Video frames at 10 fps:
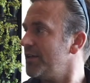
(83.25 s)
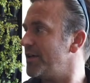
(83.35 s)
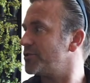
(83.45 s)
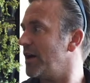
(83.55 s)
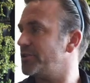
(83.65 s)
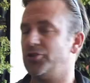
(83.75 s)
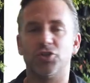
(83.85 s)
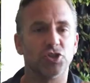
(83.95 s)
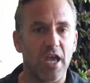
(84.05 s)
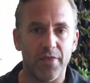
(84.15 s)
They're trying to
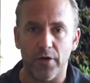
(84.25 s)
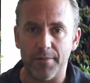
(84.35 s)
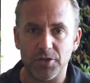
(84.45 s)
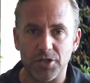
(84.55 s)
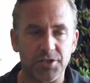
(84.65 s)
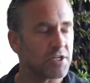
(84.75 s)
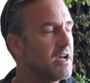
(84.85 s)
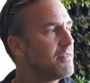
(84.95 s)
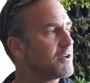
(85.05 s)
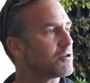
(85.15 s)
just share their images.
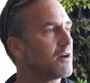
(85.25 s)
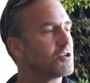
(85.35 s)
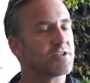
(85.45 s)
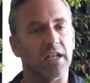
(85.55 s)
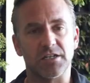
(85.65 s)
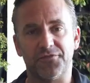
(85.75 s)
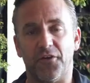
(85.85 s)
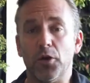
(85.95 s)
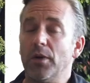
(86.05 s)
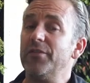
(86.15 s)
They're trying to sell a
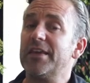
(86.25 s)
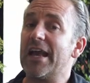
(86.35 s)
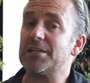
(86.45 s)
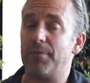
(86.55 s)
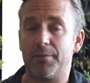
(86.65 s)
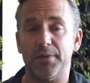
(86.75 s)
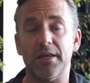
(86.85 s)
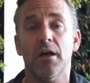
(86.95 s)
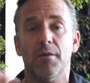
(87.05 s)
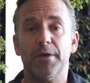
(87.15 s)
safari. Whatever the case might
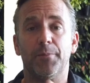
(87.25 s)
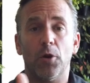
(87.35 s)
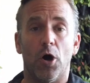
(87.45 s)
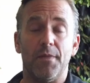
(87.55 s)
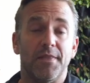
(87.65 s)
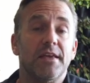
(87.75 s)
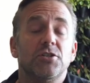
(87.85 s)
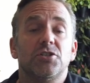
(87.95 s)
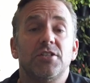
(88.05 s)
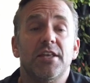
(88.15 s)
be, people are on there. They're
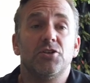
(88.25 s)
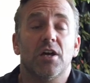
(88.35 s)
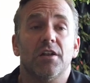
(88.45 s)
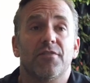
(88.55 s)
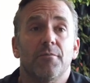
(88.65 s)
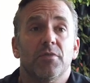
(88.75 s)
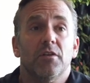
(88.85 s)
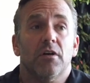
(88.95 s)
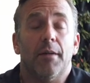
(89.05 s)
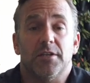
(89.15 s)
just there to kind of,
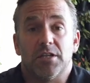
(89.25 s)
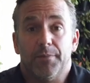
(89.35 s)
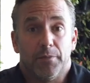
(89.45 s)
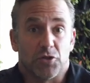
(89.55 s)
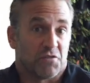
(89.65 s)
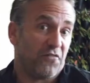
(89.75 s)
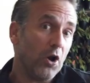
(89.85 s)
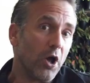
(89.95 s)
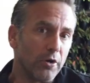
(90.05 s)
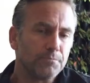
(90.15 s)
I mean, some people just
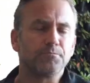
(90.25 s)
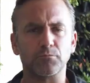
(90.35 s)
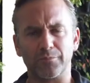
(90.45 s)
follow.